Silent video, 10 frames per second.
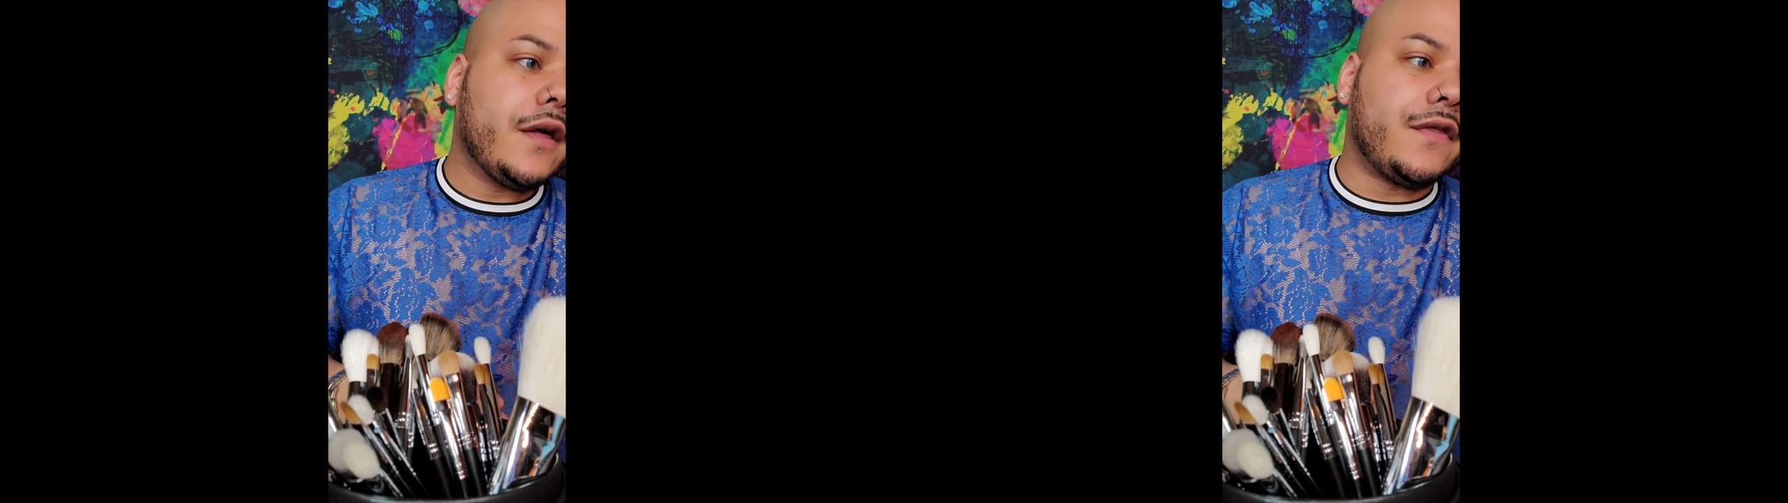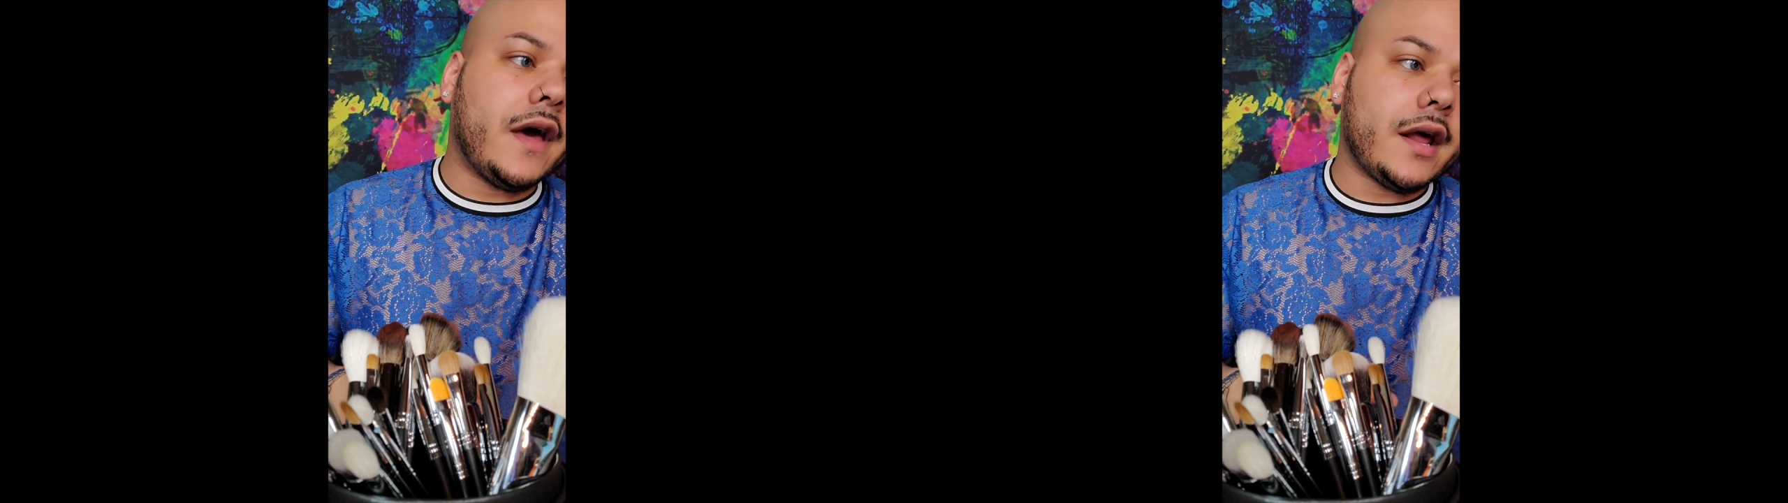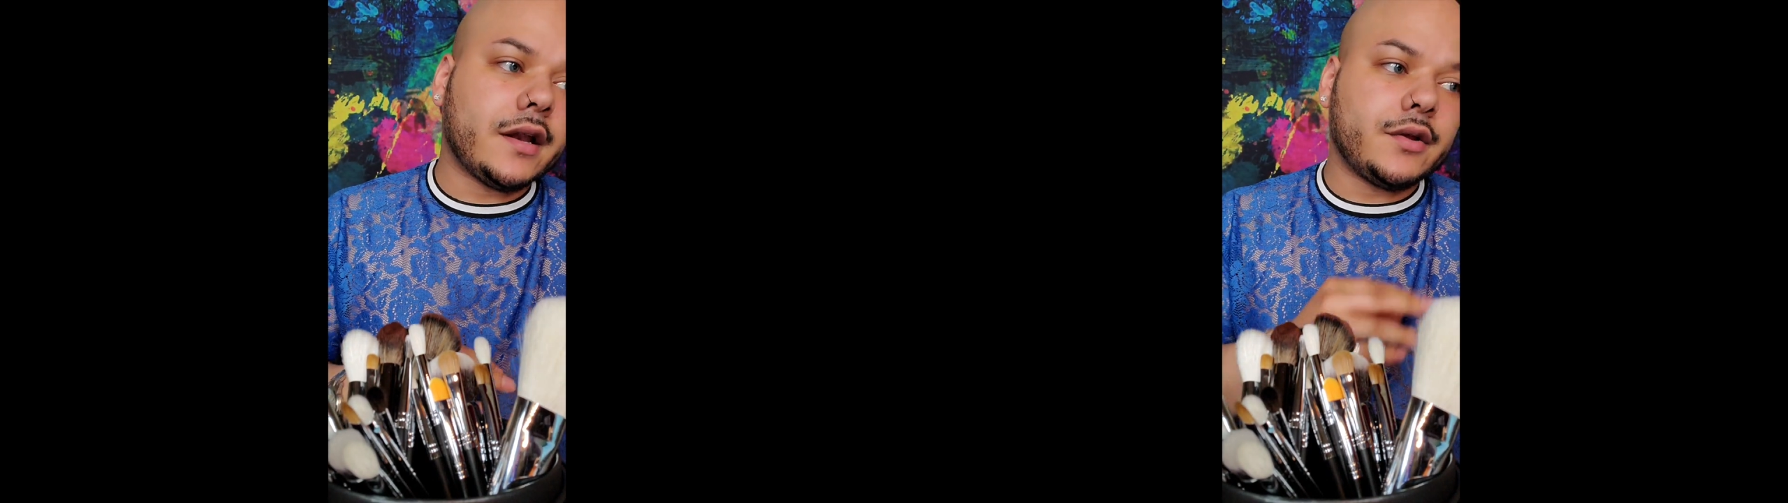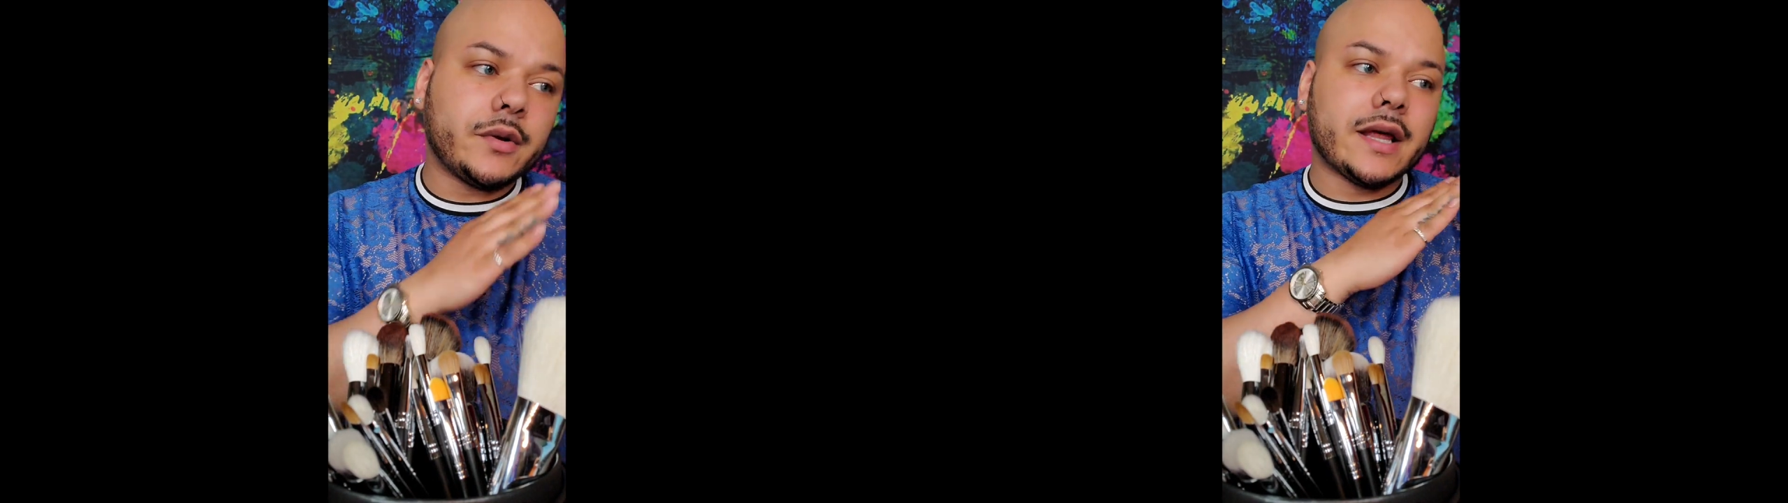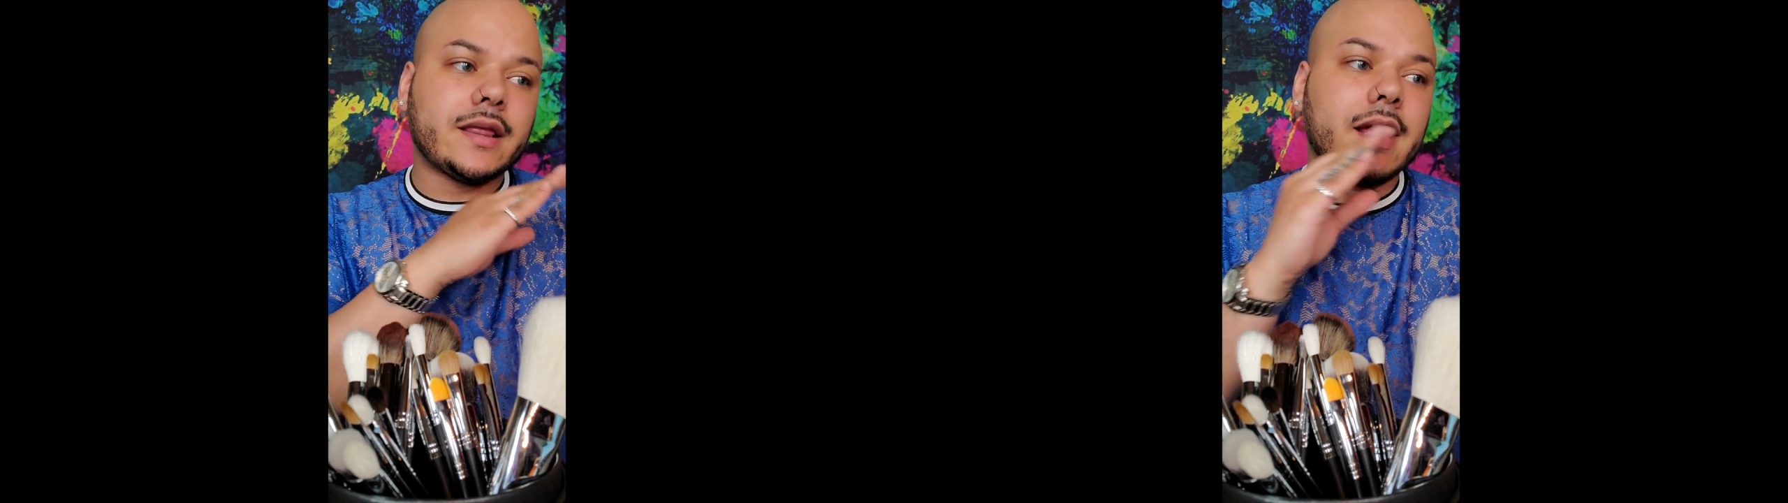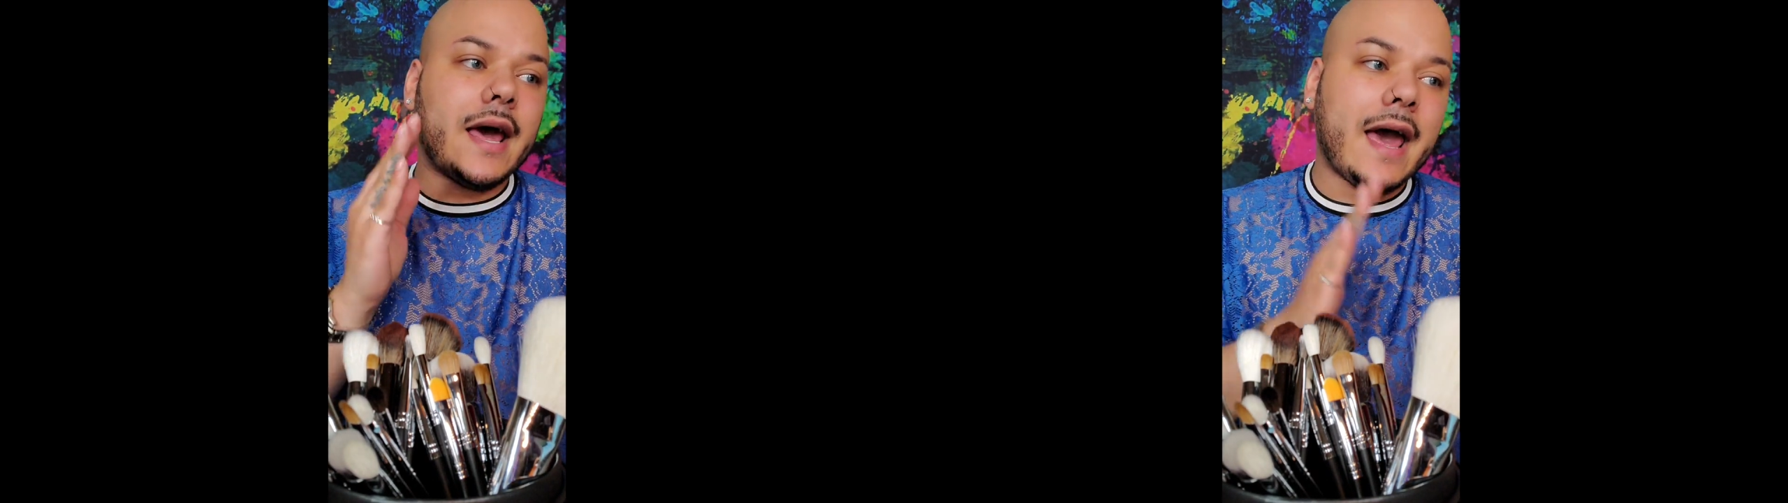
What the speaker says: Then you get the